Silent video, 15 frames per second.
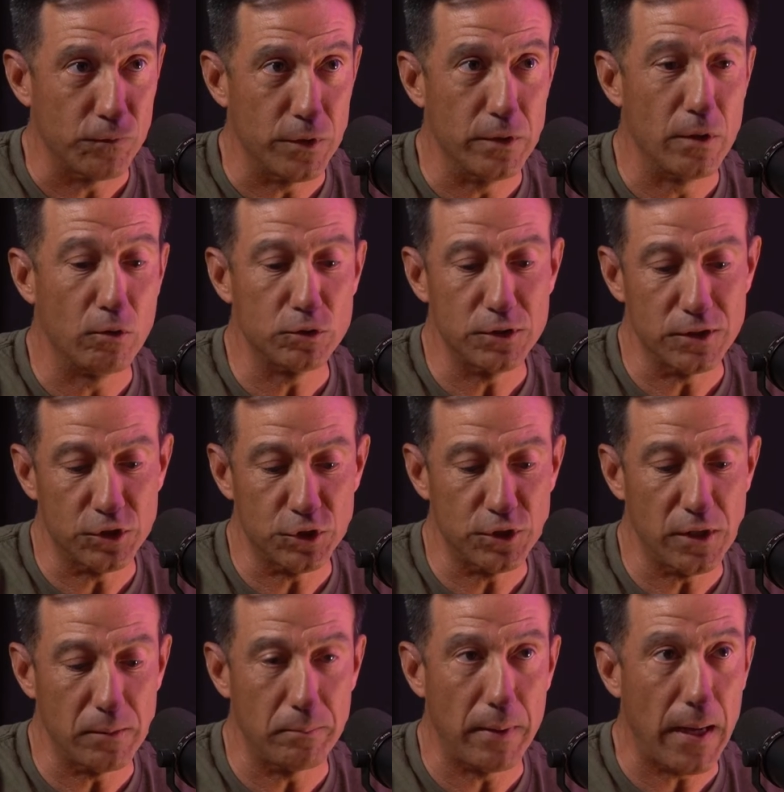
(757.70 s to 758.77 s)
You don't just
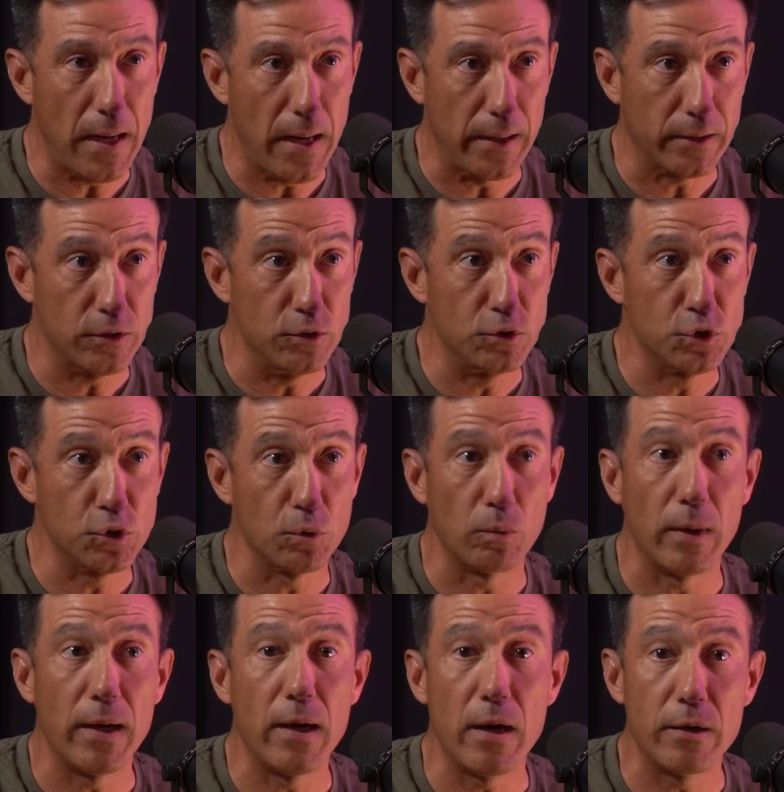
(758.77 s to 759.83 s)
sit back. You
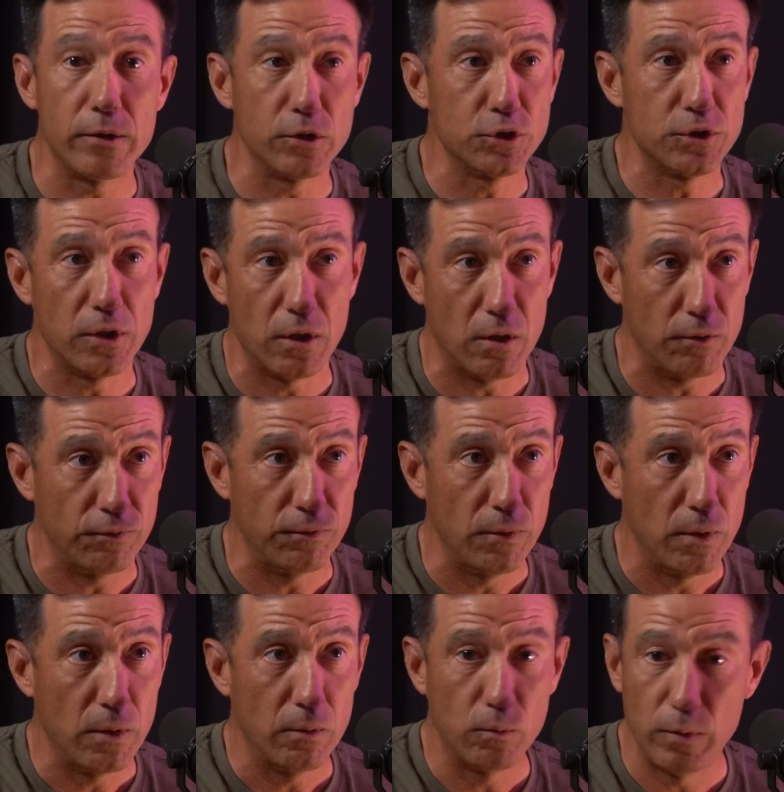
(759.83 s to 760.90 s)
surround yourself
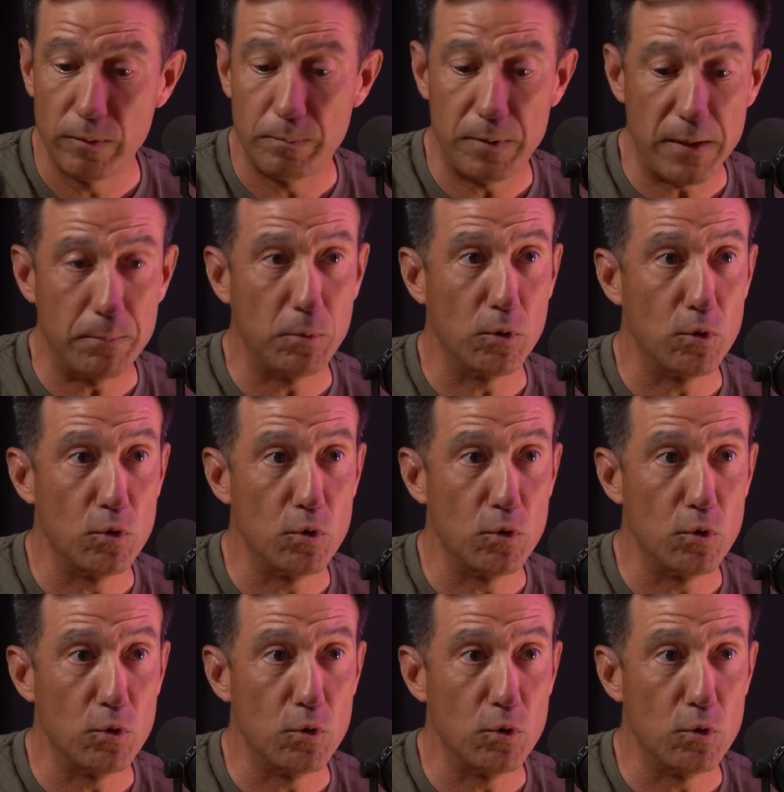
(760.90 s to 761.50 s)
with people who